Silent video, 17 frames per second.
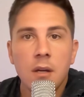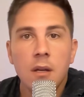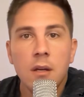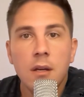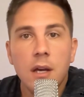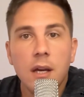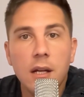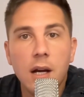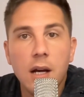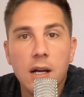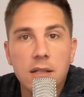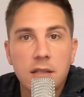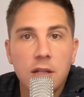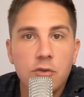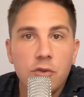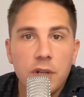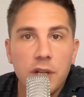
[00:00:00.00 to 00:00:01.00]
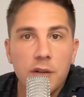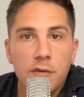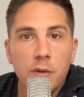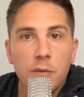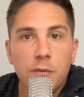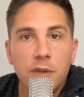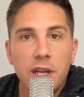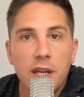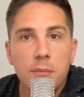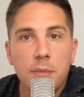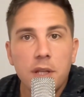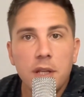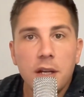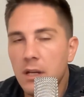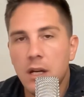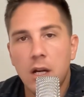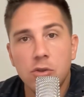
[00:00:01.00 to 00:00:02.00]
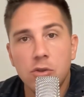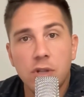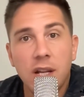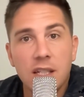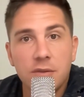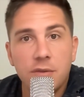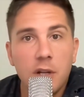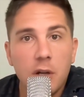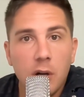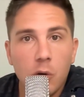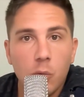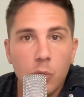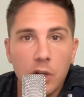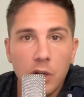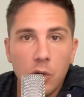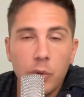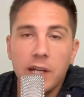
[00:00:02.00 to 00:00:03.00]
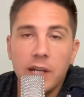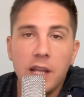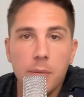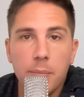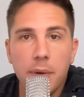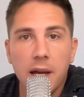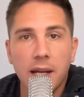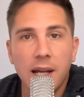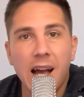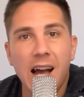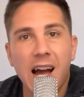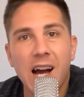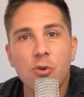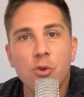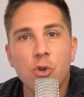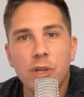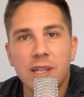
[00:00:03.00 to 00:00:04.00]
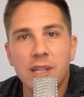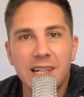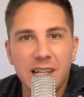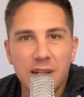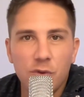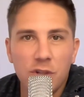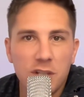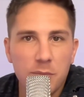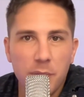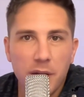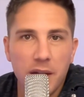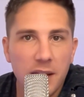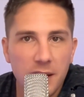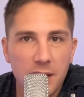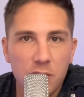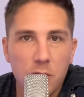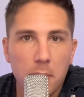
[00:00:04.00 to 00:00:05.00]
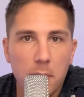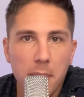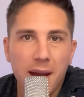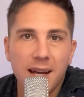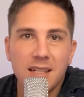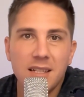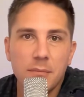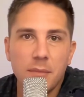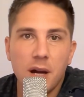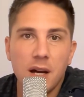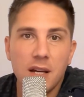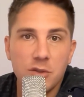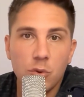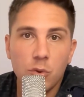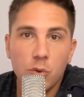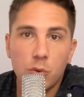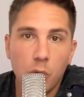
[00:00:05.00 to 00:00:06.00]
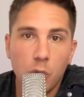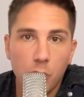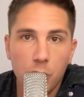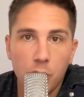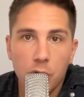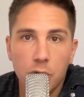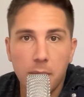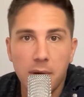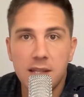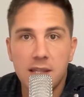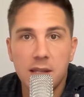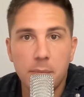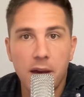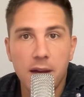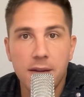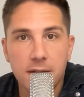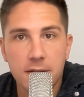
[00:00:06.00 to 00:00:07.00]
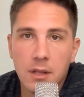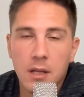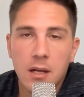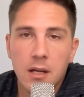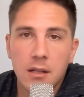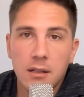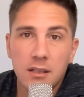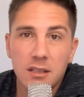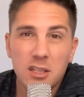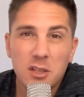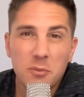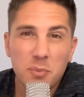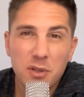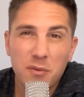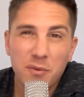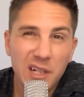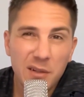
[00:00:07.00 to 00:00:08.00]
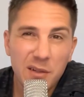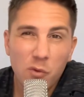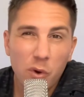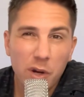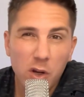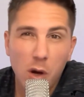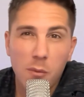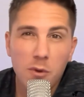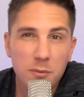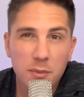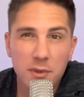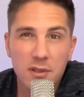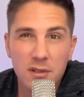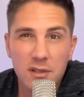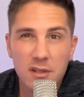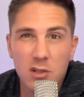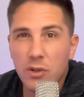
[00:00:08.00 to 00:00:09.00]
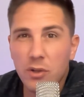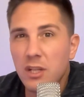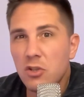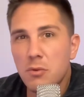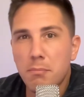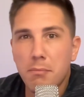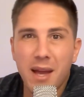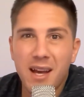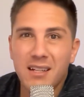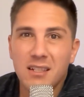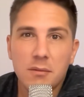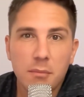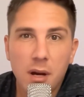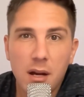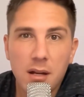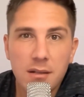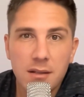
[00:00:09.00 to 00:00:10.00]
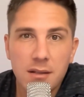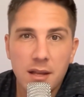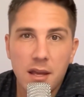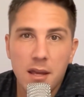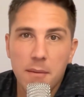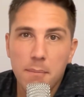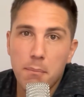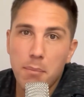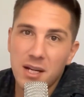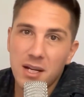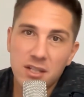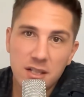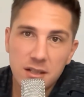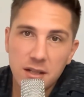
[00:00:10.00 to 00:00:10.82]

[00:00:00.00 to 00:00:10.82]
Hey guys, Jandre here from V8 Media. In today's video, I want to quickly unpack how you can leverage Payday to maximize your growth on a monthly basis. This is specifically for e-commerce businesses looking to maximize their budget